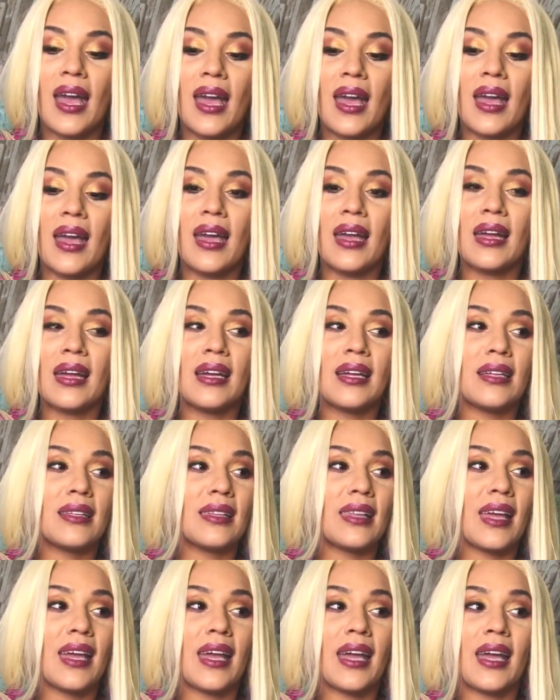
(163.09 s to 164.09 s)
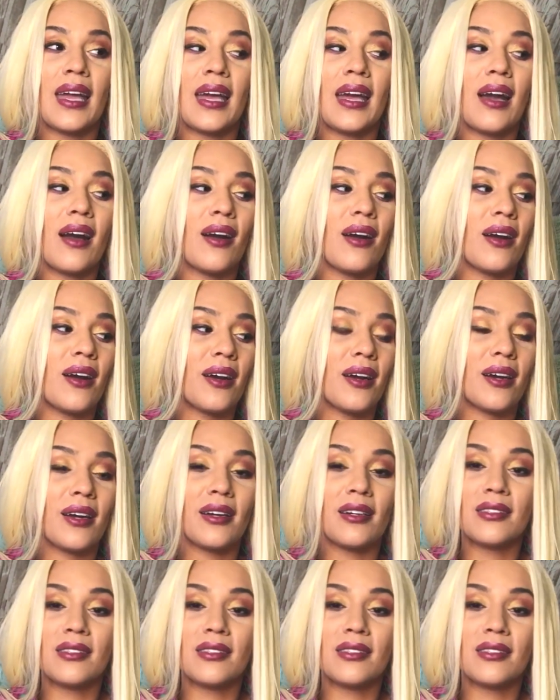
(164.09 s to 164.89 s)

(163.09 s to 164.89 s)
and they are